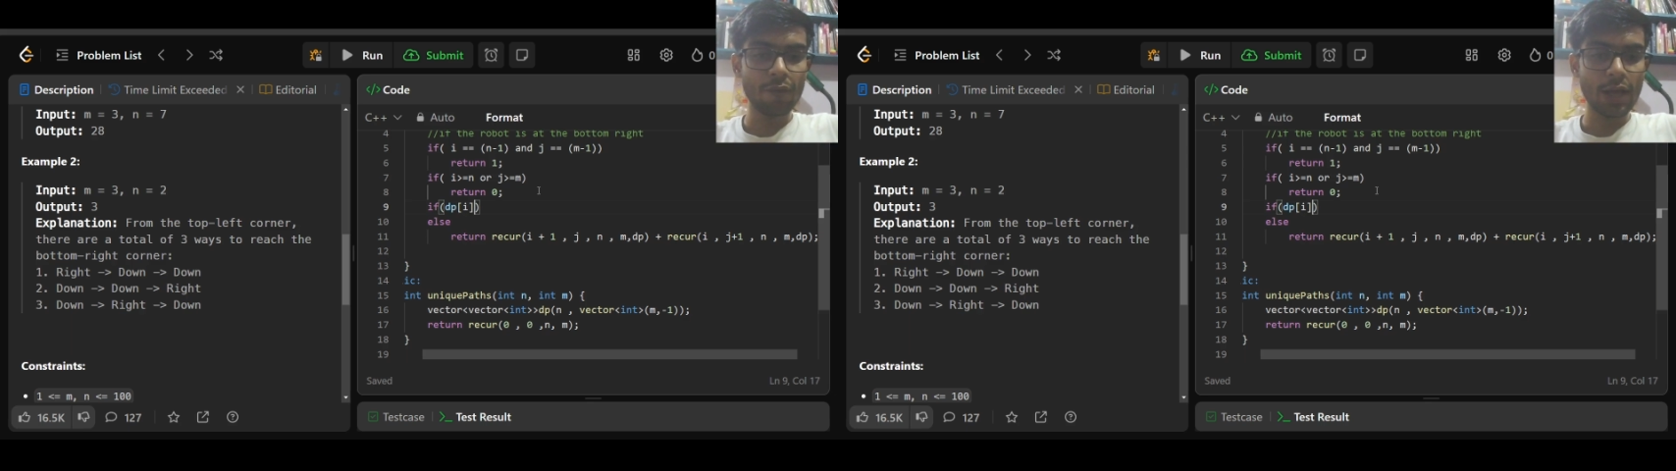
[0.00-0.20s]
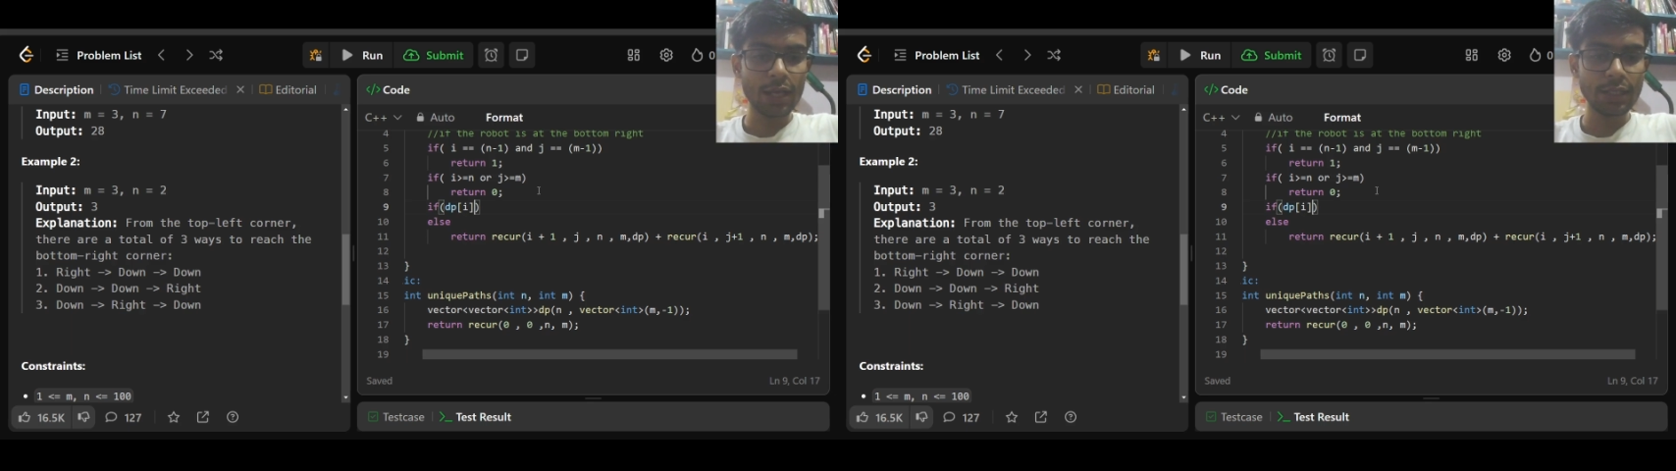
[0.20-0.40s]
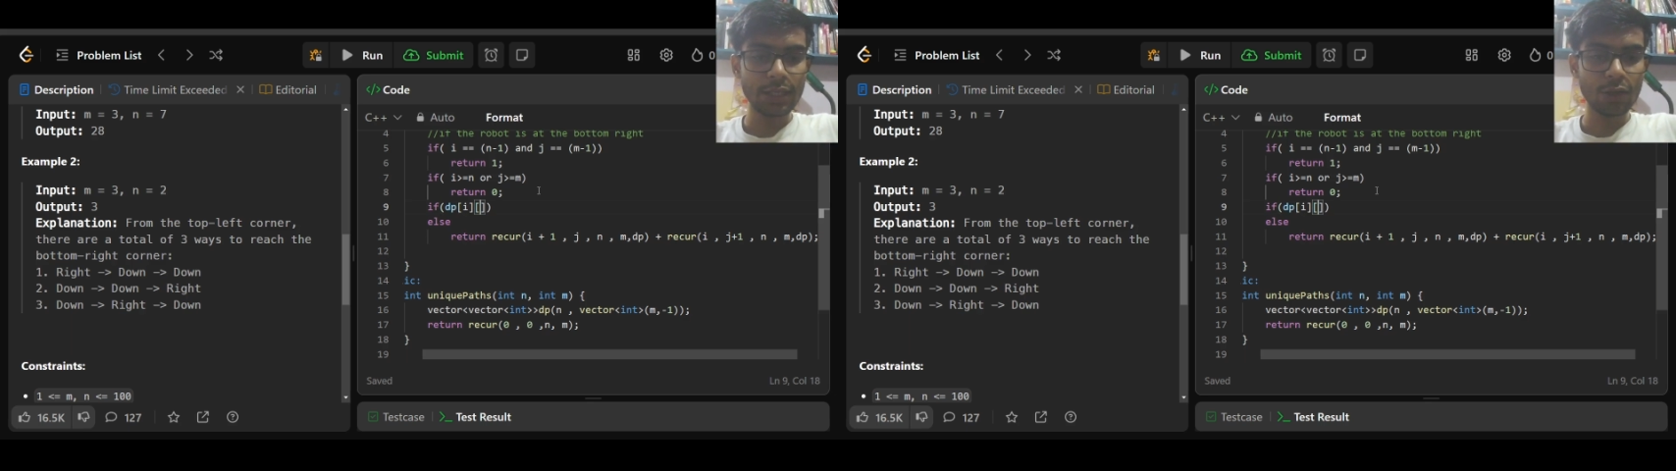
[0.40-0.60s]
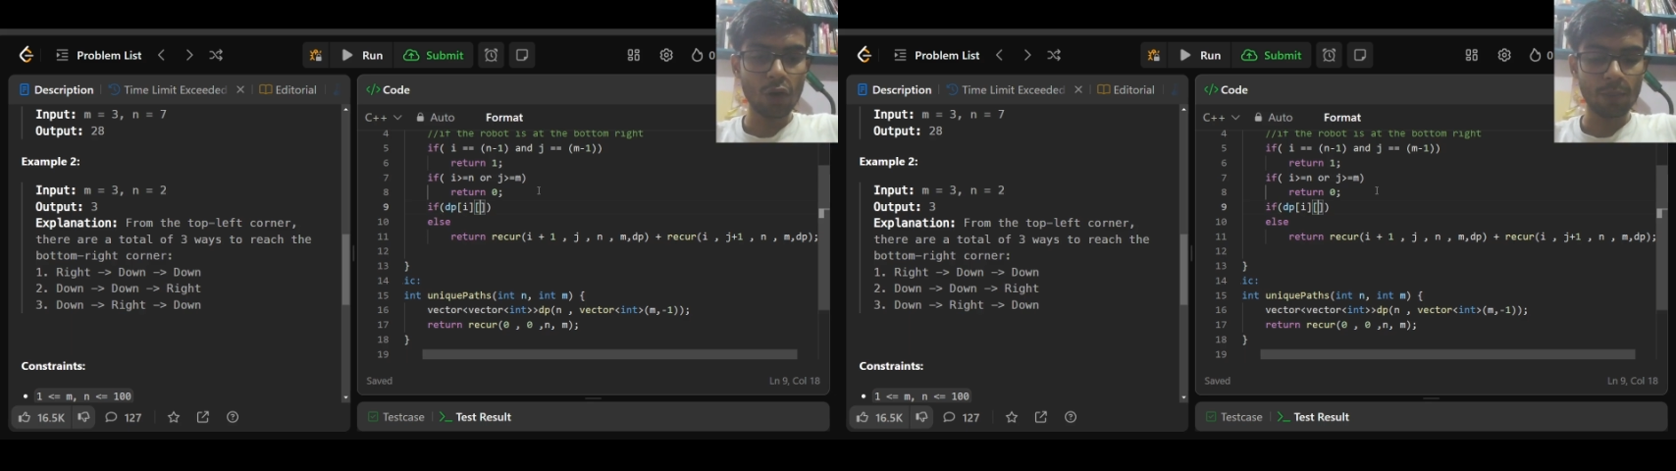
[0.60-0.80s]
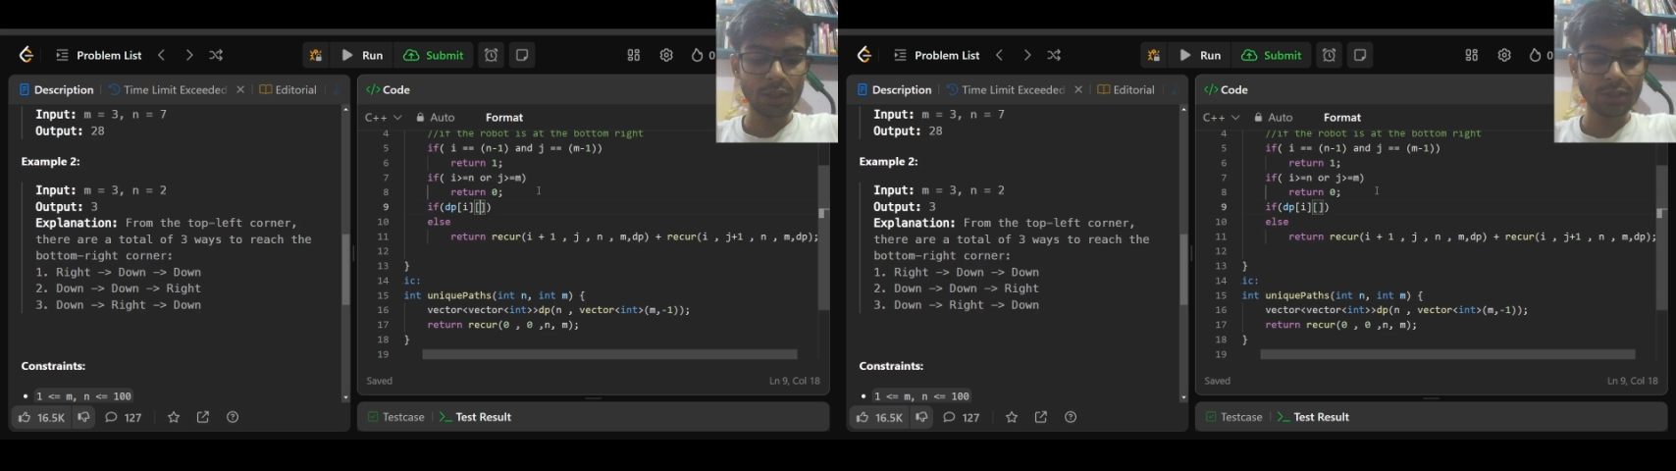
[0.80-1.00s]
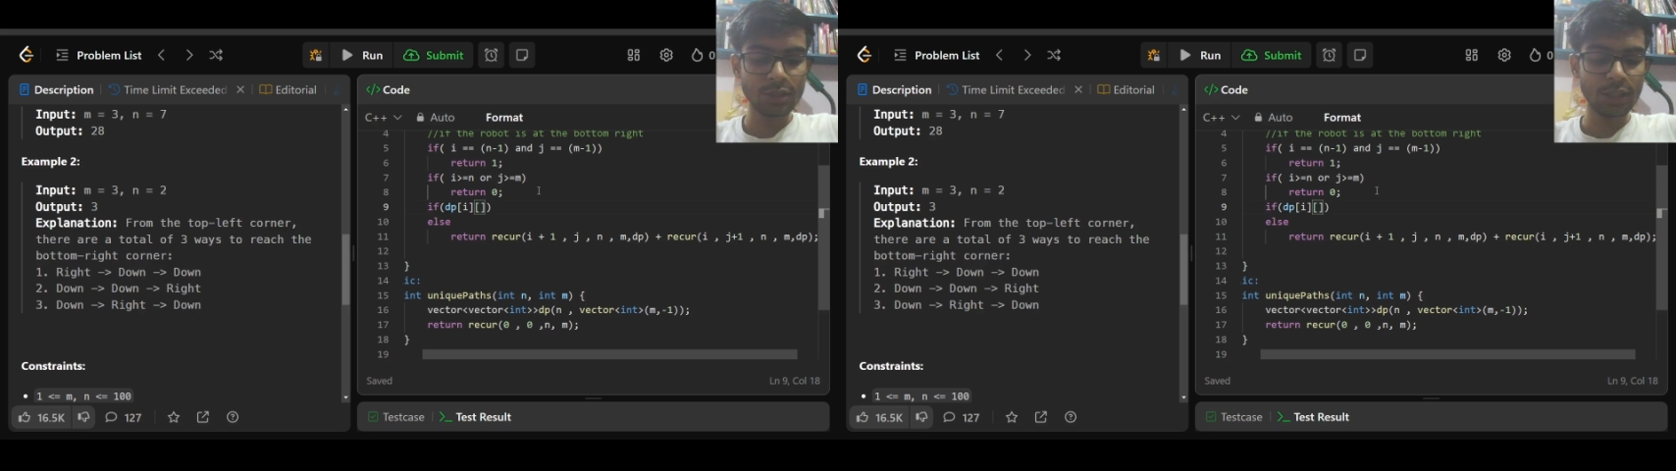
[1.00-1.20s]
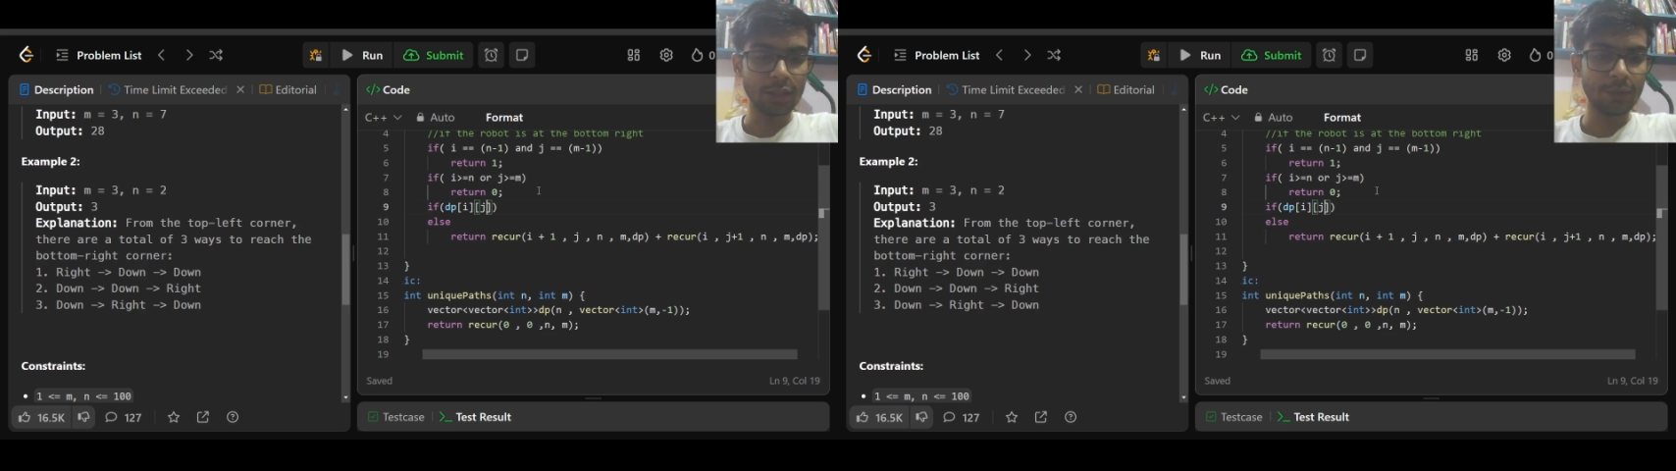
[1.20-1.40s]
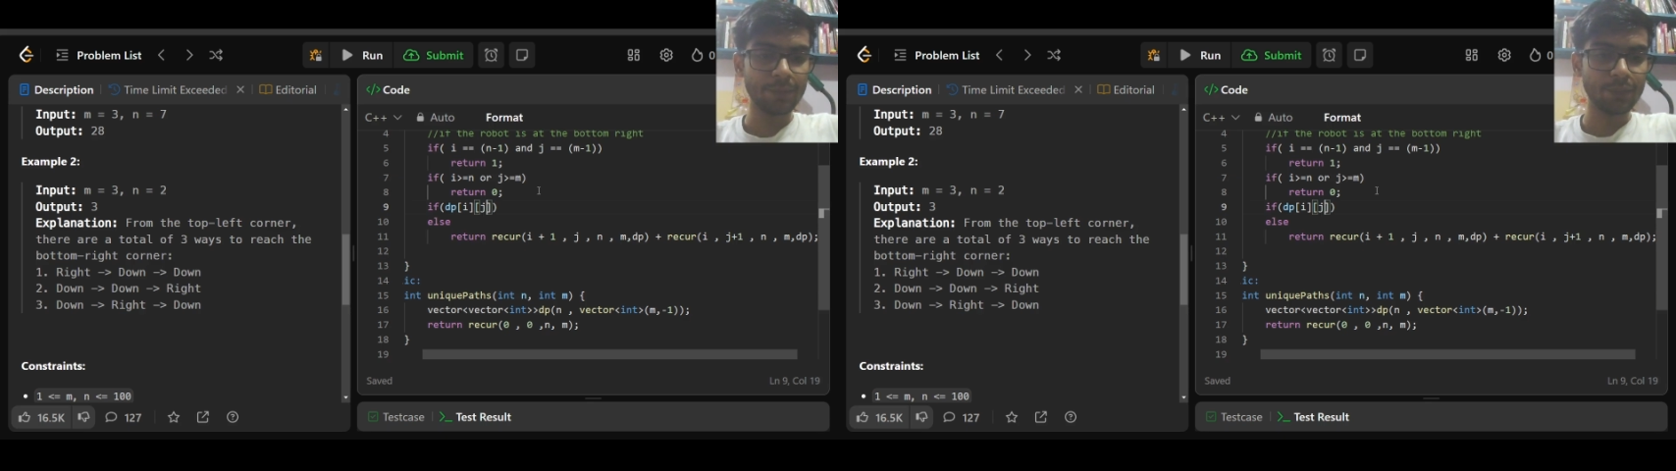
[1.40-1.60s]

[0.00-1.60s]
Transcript: I comma j